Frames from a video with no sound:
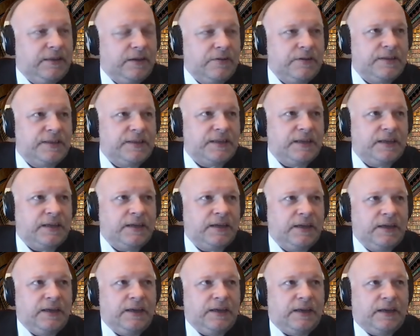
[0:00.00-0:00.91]
There's a
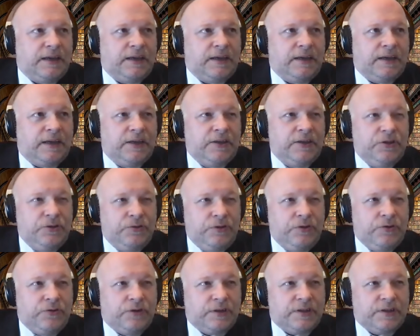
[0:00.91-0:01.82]
New
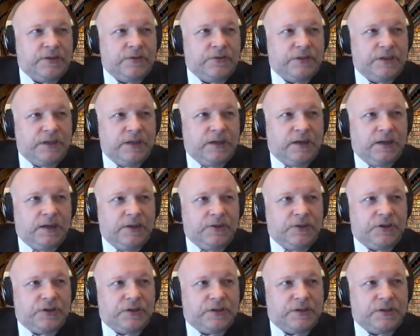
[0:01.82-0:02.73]
York
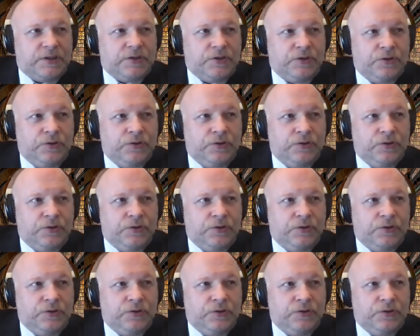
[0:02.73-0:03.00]
sociologist